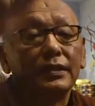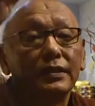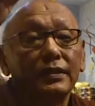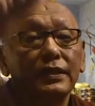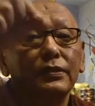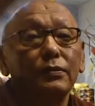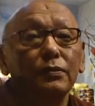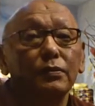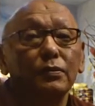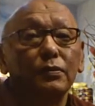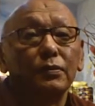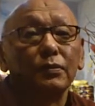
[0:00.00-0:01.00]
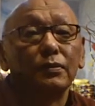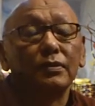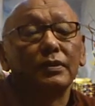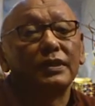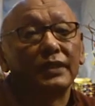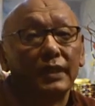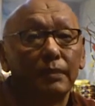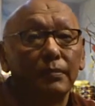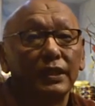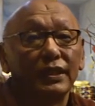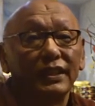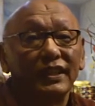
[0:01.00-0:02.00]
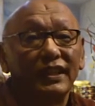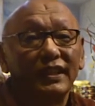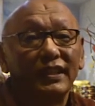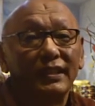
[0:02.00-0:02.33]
lead you to Dharmakaya.